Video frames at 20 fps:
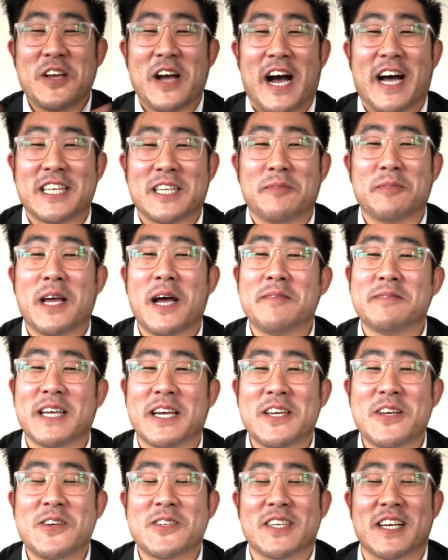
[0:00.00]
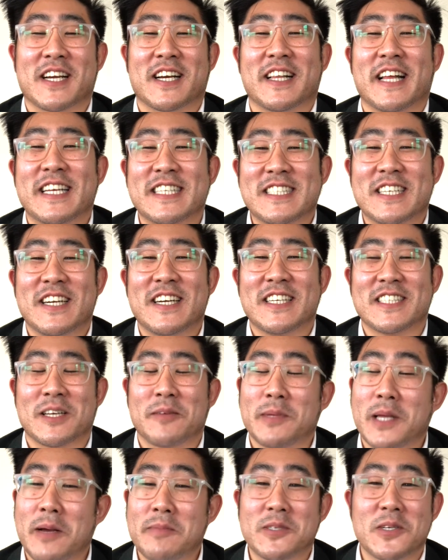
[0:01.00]
sometimes I use a cleanser.
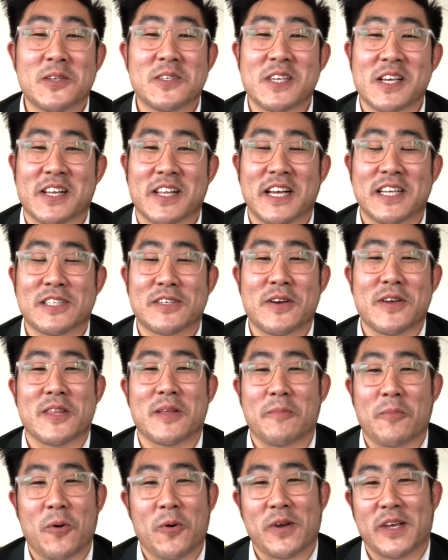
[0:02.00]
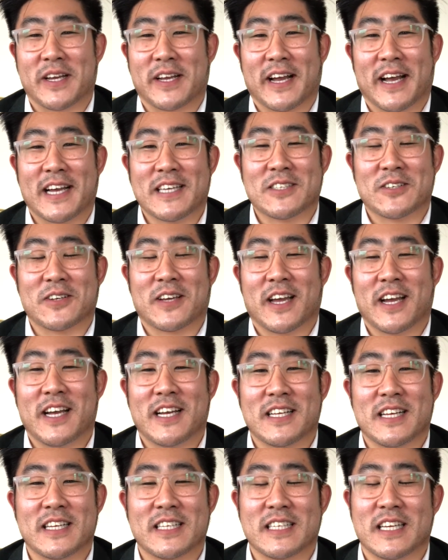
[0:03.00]
Sometimes I use a cleanser in the morning, guys.
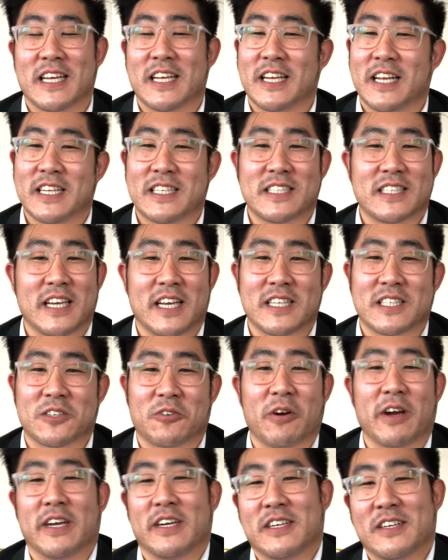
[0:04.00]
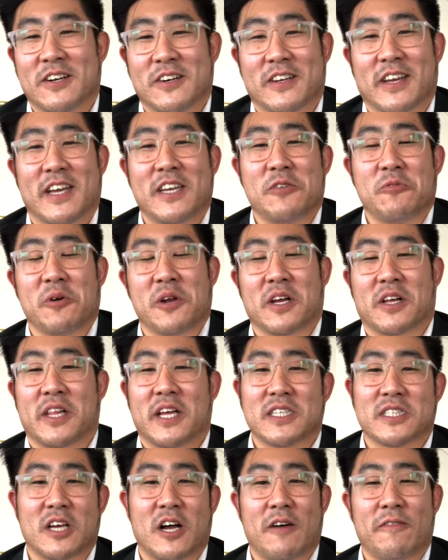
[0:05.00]
Okay, and it's great. Okay, you want to
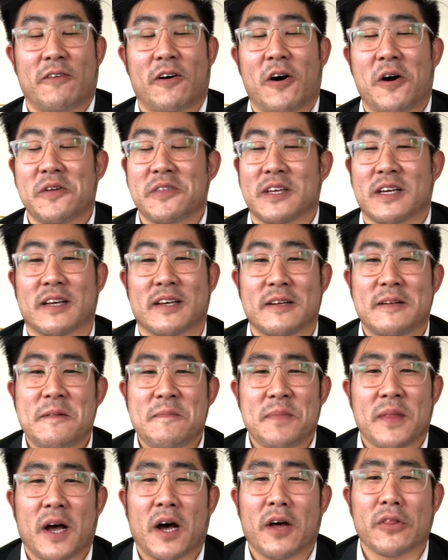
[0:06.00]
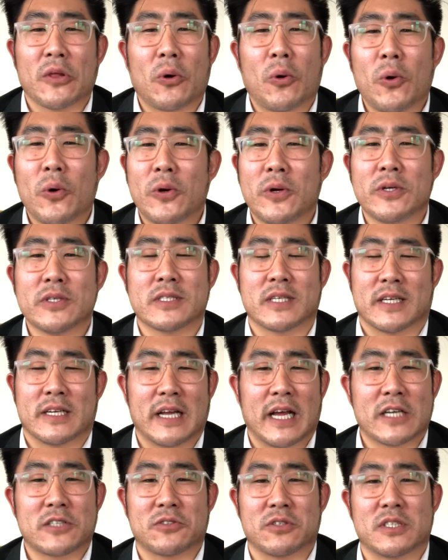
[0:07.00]
cleanse off all the oils and
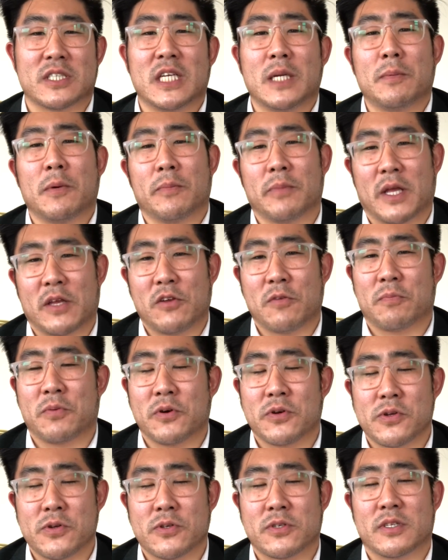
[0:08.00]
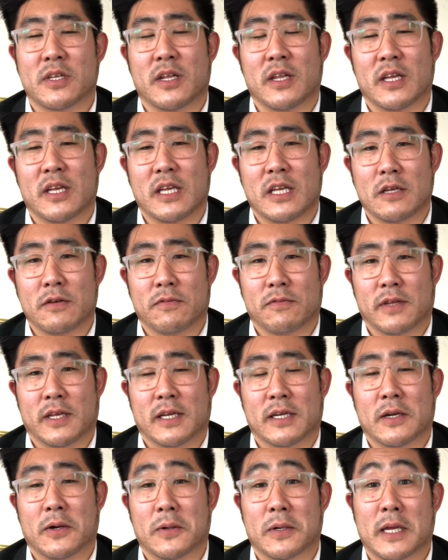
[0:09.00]
extra sebum that you produce in the
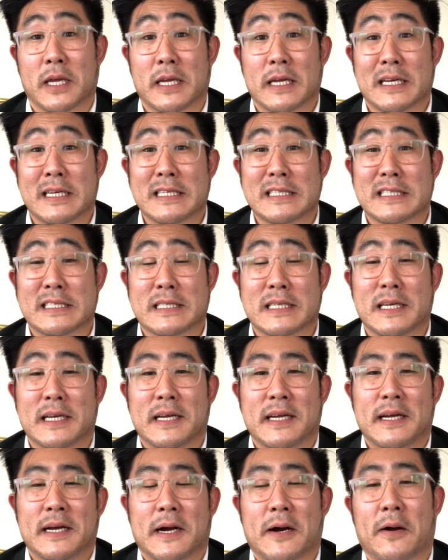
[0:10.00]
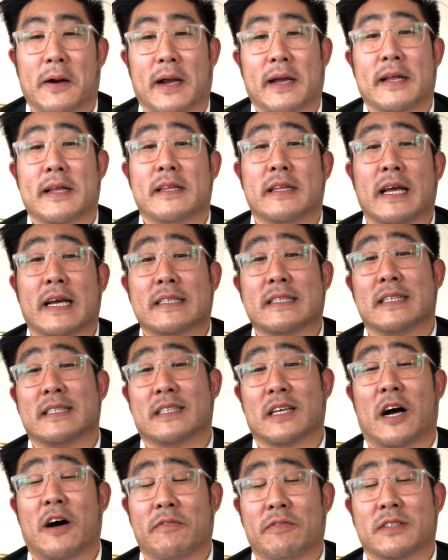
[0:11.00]
evening. Okay, guys. All right, and next is
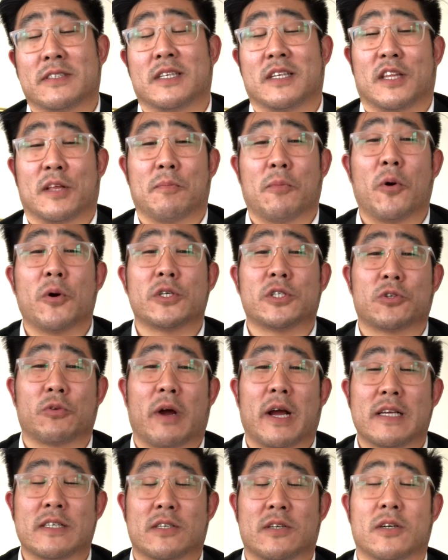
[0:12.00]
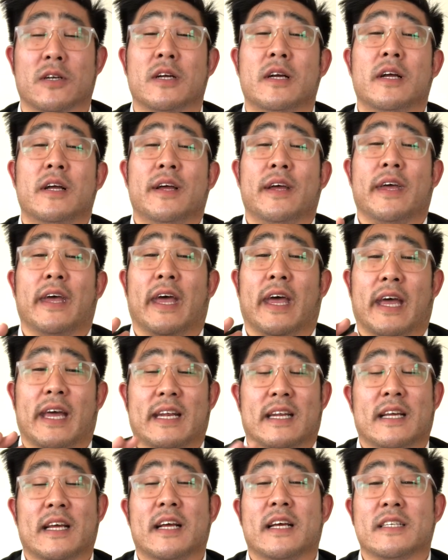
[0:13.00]
obviously the moisturizer
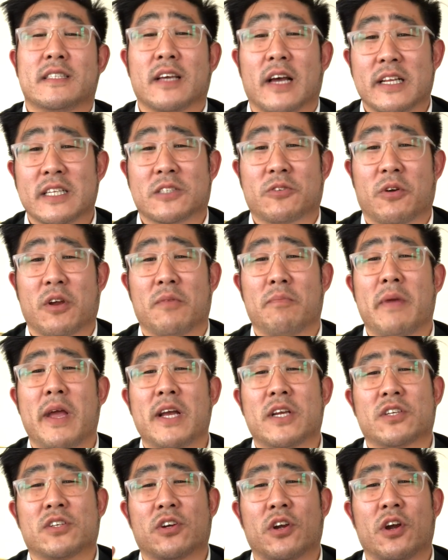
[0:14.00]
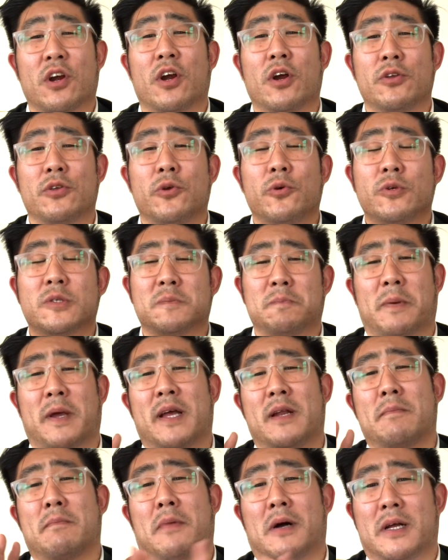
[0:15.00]
and sunscreen. Make sure you
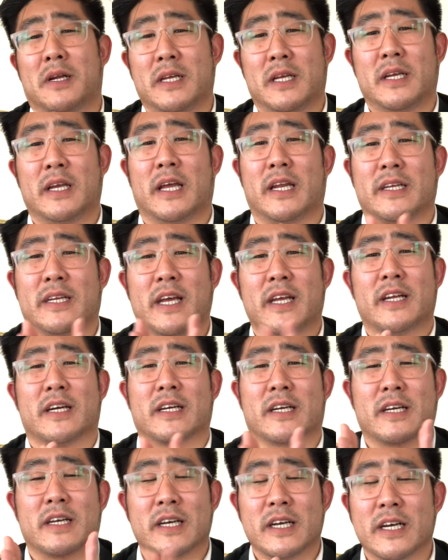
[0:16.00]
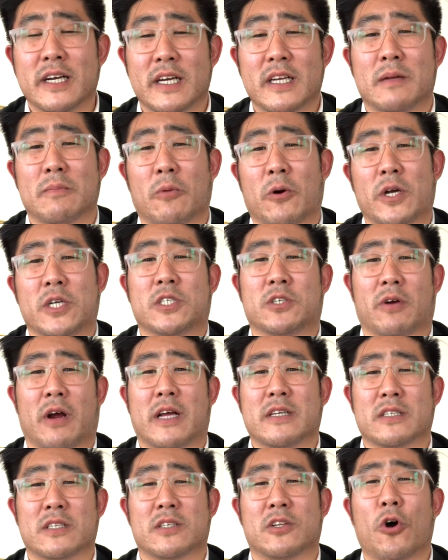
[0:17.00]
spend money and get a good
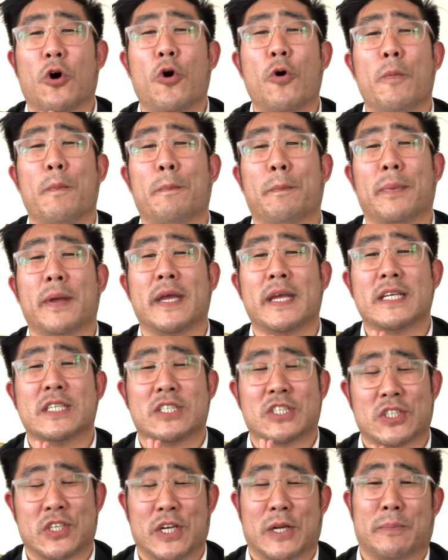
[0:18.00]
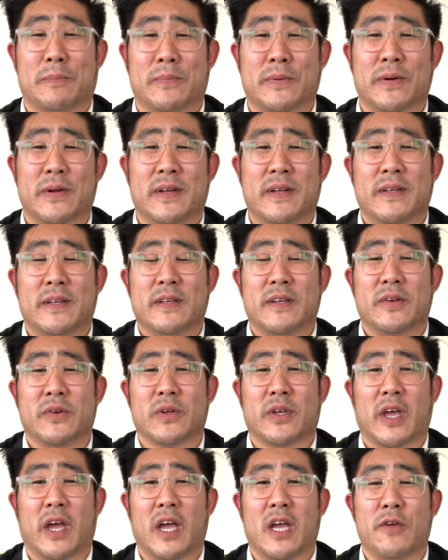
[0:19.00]
moisturizer. Don't be cheap,
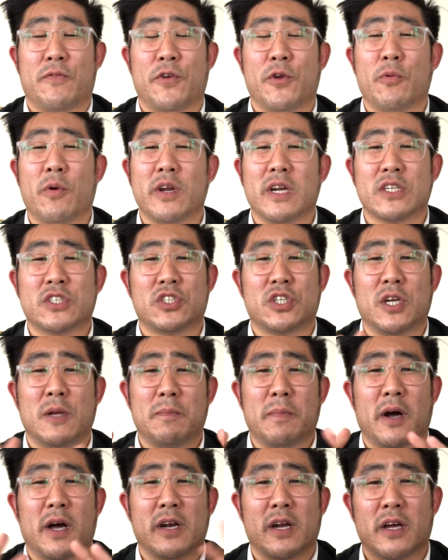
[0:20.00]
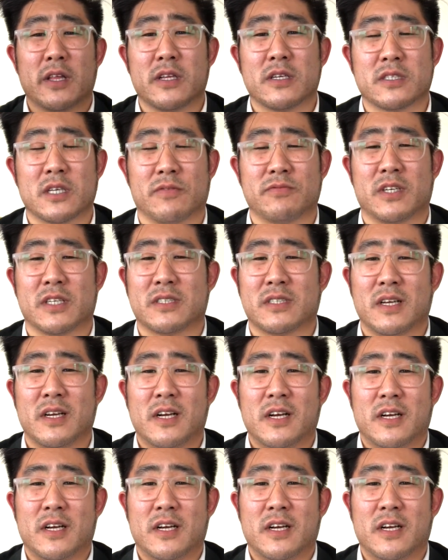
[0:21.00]
okay? If you want to cheap on other stuff, just